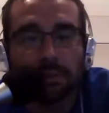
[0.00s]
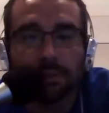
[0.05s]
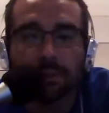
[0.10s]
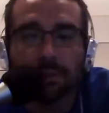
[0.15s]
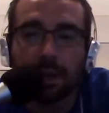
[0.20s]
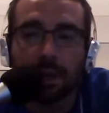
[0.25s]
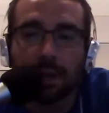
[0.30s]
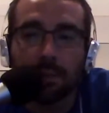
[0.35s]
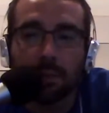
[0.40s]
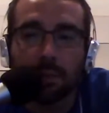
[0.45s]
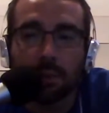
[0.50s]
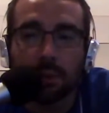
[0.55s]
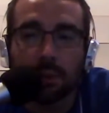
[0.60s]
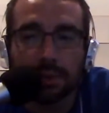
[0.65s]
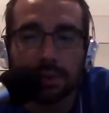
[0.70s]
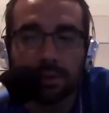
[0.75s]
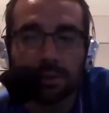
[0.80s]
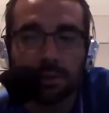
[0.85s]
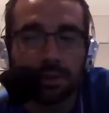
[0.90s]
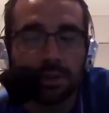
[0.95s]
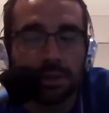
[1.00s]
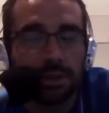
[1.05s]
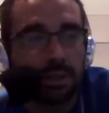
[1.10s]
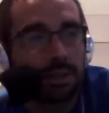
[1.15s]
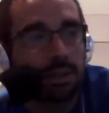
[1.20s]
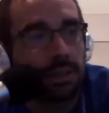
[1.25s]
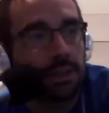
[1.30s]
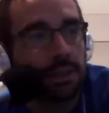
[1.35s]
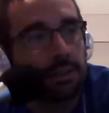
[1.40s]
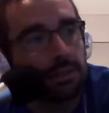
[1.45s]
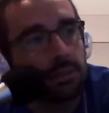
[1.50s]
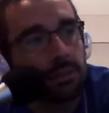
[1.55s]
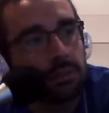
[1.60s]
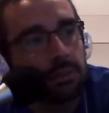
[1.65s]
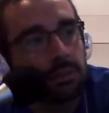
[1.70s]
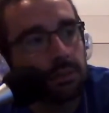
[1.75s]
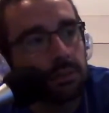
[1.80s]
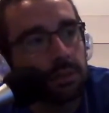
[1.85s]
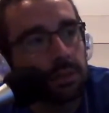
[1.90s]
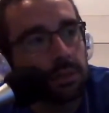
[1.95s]
Ryan Morris was
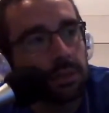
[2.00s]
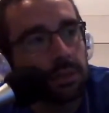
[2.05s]
successful.